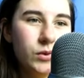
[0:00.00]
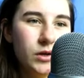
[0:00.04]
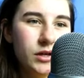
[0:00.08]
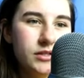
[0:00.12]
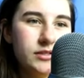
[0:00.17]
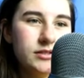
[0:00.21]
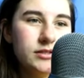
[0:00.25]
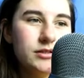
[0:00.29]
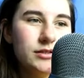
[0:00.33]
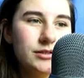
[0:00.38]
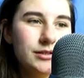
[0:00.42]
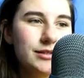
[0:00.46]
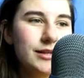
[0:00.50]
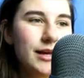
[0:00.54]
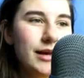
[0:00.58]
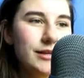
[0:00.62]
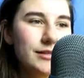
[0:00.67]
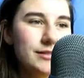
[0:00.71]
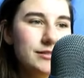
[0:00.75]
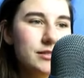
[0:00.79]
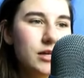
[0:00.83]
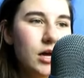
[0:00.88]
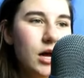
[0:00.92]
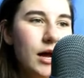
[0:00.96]
or words.
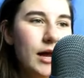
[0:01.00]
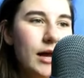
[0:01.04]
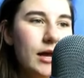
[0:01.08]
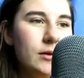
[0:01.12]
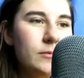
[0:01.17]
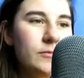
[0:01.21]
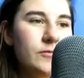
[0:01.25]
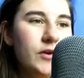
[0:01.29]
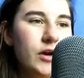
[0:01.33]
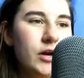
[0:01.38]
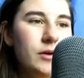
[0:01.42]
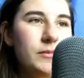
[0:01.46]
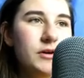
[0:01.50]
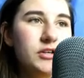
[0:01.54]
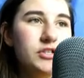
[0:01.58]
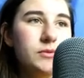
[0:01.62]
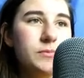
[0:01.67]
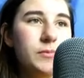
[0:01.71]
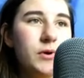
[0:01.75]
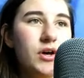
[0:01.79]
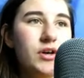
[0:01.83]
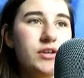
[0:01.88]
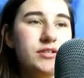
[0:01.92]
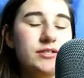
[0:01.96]
Yes, I am very much
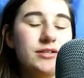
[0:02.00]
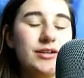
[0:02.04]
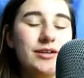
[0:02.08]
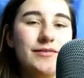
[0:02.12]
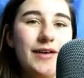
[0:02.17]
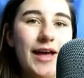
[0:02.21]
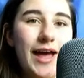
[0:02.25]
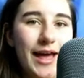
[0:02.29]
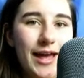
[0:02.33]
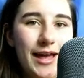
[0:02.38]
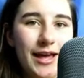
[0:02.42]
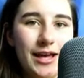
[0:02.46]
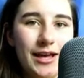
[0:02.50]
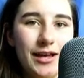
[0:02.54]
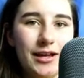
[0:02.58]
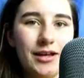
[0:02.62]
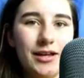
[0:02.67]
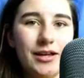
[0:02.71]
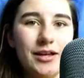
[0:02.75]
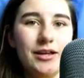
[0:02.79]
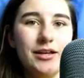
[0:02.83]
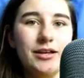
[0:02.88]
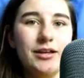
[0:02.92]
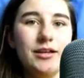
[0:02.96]
a person of, hey,
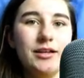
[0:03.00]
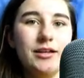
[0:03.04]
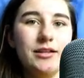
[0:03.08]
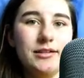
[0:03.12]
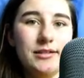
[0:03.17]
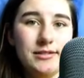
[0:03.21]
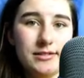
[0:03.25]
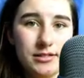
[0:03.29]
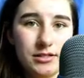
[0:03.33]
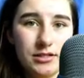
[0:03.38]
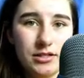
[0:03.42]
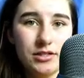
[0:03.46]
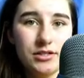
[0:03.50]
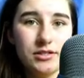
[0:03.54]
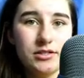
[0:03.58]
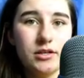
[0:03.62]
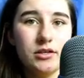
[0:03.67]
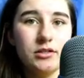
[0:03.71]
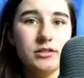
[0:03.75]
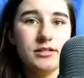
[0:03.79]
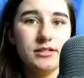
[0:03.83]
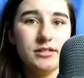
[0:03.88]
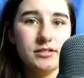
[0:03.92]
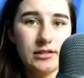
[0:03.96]
listen to the
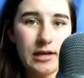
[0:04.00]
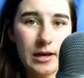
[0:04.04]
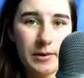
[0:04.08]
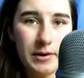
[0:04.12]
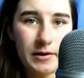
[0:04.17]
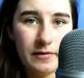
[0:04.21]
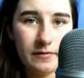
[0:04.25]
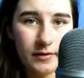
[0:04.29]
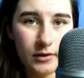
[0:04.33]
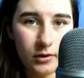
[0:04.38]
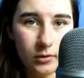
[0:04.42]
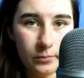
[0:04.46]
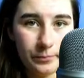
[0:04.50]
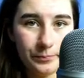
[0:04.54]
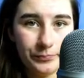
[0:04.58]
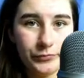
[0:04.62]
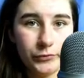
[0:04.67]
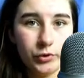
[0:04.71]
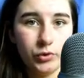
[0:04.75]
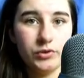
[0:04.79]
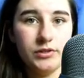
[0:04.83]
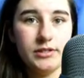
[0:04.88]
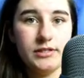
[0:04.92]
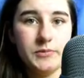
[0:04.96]
song, this is how I feel.
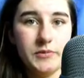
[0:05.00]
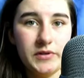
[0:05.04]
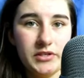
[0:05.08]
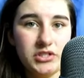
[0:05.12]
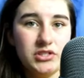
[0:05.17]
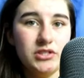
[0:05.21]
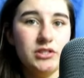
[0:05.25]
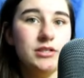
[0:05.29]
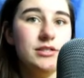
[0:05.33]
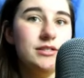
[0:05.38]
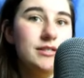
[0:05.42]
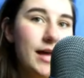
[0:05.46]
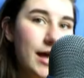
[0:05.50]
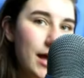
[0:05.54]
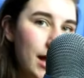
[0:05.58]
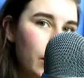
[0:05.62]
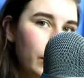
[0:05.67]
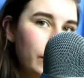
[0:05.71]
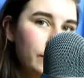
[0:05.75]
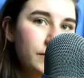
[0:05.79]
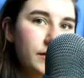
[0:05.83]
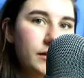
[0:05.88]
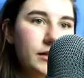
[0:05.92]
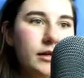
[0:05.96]
Or this picture is
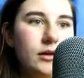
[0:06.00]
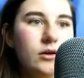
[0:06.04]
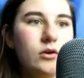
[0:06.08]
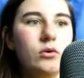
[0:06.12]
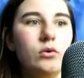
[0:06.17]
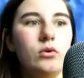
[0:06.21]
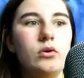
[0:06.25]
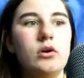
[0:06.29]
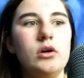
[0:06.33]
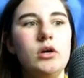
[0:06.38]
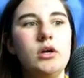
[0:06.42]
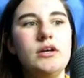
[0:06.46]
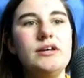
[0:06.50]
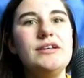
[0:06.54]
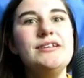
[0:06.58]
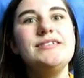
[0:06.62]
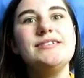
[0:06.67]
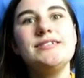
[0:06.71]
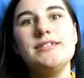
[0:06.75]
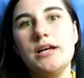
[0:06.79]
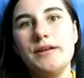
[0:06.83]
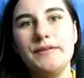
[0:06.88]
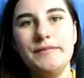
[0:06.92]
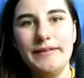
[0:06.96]
how I'm feeling. Or
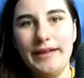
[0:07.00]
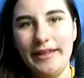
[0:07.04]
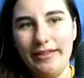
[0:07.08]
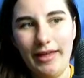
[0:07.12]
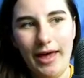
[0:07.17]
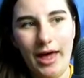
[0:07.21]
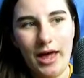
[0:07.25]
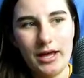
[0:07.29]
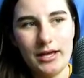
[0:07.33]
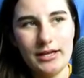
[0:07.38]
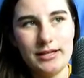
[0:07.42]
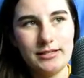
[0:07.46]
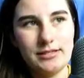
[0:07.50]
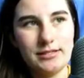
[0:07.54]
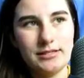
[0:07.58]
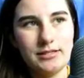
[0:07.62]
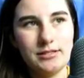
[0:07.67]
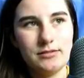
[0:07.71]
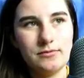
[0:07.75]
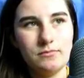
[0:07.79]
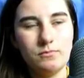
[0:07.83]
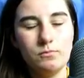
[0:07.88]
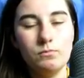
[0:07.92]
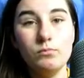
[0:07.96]
stuff like that.
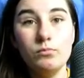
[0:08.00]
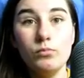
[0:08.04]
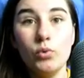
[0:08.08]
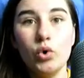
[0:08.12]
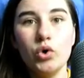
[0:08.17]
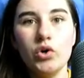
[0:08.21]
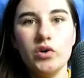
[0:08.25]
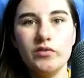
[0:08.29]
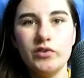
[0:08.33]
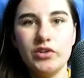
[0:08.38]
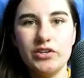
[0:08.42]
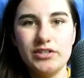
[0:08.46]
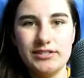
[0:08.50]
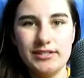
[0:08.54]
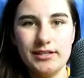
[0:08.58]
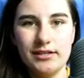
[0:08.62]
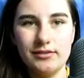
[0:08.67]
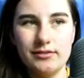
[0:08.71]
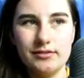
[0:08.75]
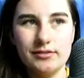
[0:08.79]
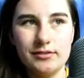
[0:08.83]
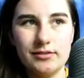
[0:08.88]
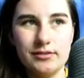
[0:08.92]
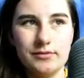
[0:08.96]
It's more of those
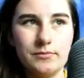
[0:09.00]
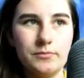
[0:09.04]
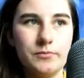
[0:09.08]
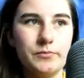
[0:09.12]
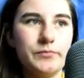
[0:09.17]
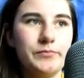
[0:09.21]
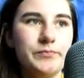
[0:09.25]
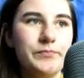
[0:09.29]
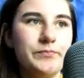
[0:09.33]
things.